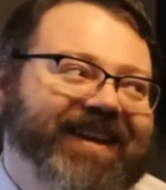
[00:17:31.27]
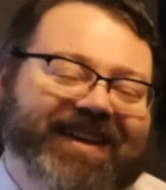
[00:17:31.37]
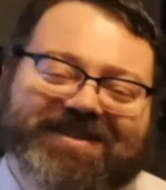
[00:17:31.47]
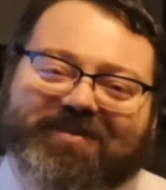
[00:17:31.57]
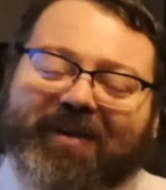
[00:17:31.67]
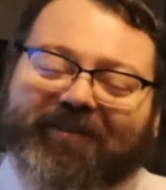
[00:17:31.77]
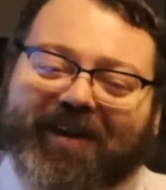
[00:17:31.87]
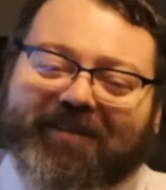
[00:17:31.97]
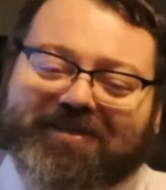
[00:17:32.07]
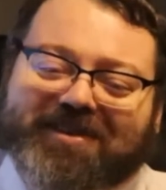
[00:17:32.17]
It is one of my
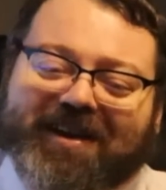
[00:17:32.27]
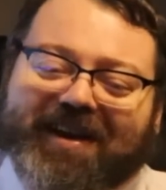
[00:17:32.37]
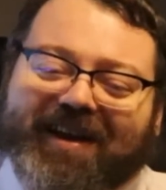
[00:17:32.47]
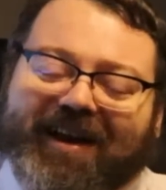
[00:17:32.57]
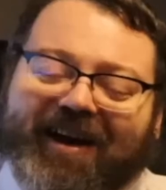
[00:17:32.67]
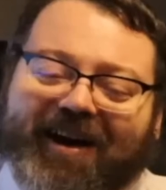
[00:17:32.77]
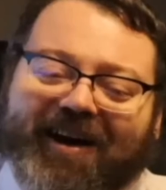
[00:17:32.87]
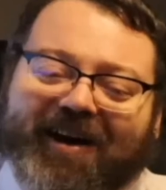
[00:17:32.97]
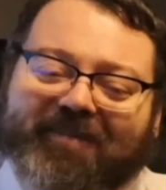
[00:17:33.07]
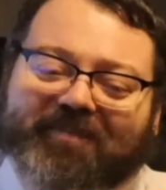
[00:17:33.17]
favorites.
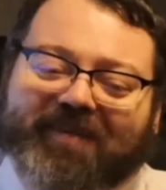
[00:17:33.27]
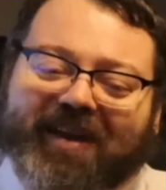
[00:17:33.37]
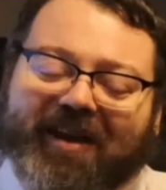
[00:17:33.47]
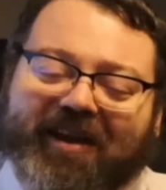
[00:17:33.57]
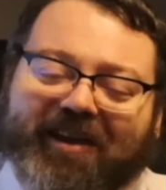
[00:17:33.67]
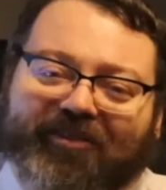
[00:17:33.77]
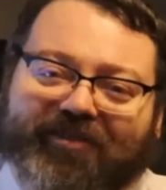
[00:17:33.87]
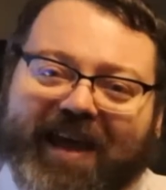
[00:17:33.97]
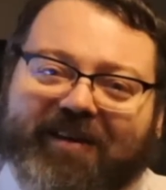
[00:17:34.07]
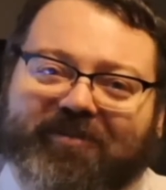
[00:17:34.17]

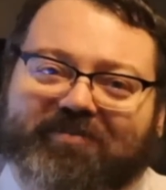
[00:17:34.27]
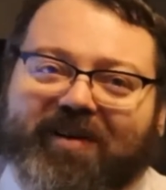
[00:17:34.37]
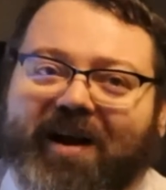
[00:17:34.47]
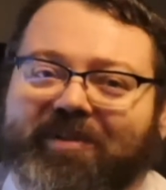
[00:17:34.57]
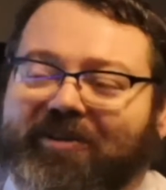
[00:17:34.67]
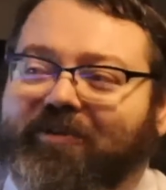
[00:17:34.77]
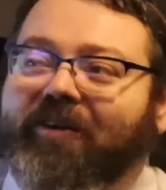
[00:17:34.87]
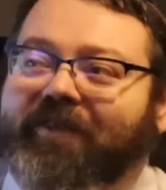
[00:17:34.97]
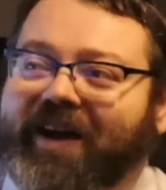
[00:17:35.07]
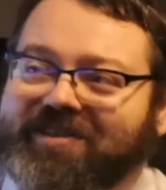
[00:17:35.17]
That would probably
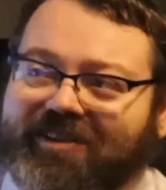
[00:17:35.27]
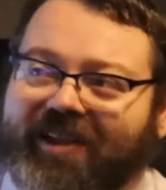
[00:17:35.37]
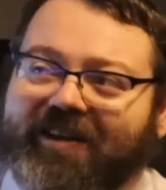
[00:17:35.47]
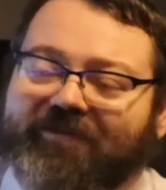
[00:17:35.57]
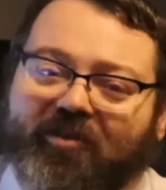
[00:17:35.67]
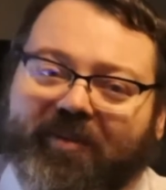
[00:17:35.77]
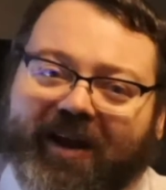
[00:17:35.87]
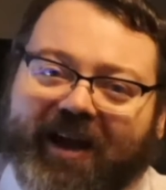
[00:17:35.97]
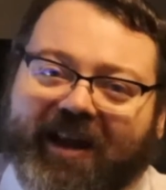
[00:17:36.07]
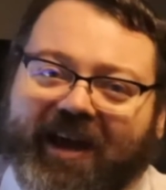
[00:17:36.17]
qualify as a life form, and
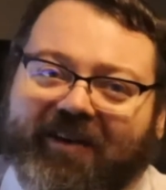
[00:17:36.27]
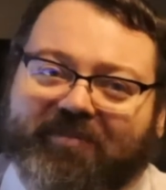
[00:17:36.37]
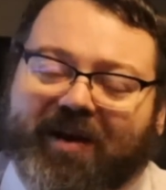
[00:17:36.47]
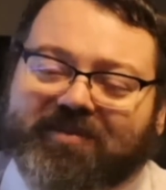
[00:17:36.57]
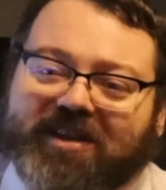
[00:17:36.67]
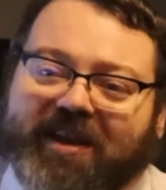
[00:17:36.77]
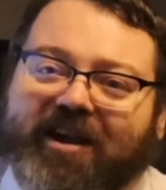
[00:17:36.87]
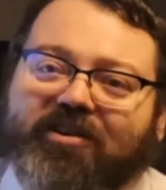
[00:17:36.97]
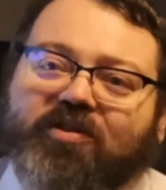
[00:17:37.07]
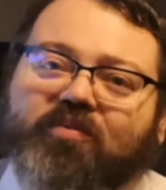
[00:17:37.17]
I have problems saying
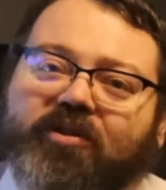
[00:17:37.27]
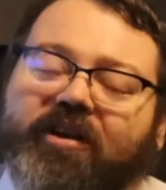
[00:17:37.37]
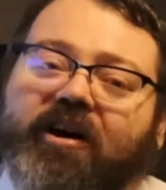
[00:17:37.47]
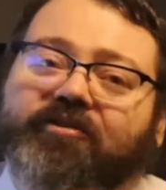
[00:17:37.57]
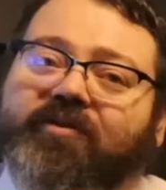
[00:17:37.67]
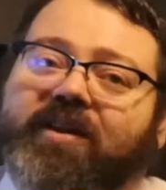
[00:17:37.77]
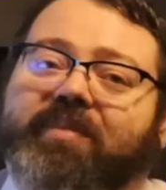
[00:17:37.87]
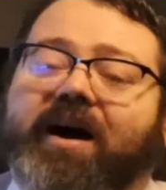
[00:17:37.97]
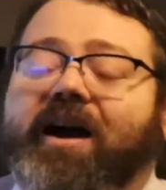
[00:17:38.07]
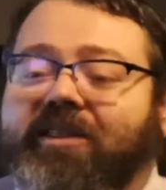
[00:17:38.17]
how you would, under a
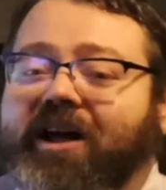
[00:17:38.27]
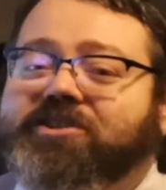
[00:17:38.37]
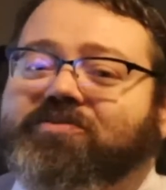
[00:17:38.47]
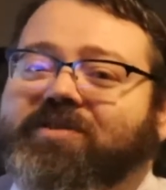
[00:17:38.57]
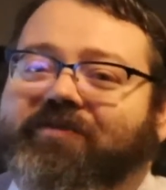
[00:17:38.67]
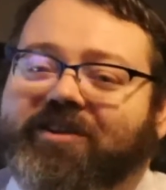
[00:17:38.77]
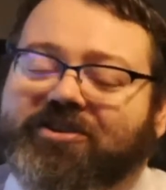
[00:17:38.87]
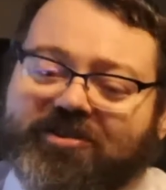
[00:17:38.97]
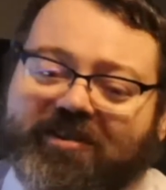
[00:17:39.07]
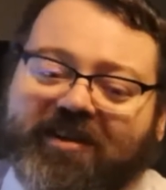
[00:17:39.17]
biological
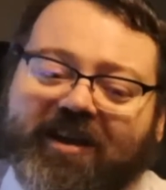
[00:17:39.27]
definition,